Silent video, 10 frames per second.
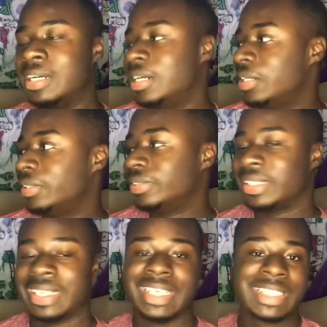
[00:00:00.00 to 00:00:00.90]
oh,
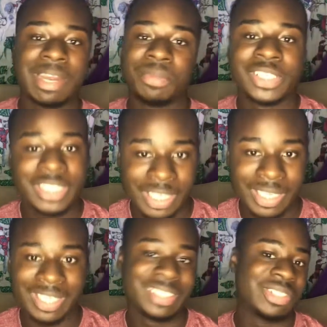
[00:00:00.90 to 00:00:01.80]
his camera's
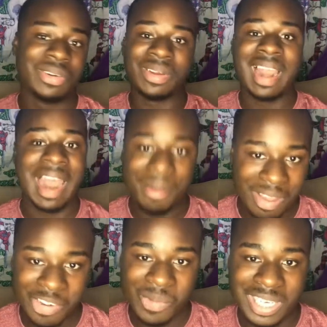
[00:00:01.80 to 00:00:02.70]
shitty, so I'm
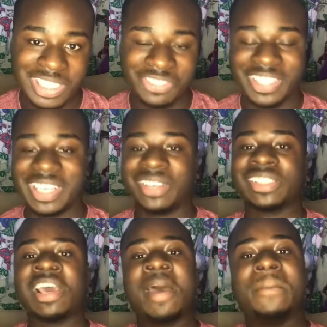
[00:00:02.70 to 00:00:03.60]
not going to watch his videos.
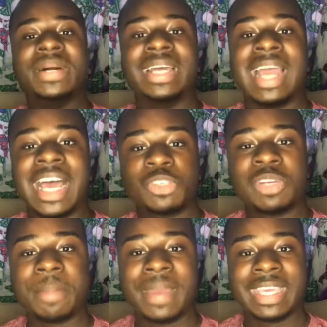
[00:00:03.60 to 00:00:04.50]
But I just
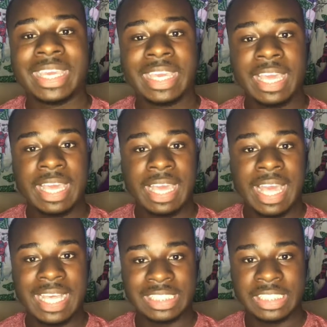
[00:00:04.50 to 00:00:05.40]
want to make it
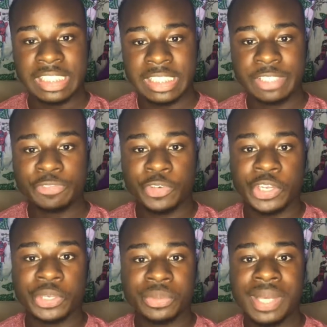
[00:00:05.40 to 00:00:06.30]
as good for
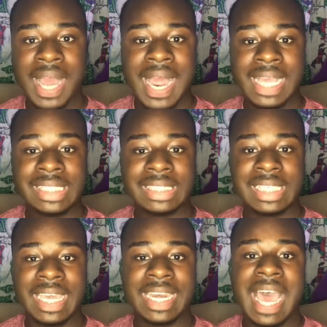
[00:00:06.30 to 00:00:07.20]
you guys,
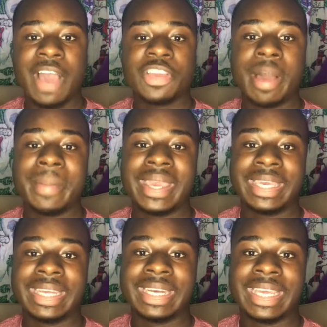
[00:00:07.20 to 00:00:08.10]
and how y'all
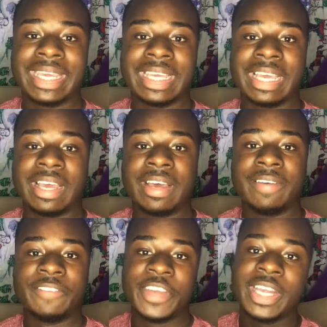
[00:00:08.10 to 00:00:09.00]
making it
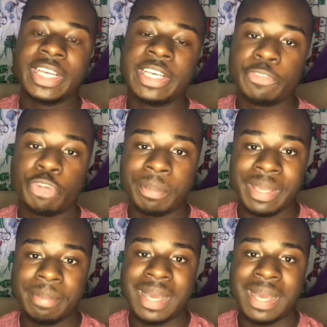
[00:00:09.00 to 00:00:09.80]
very good for me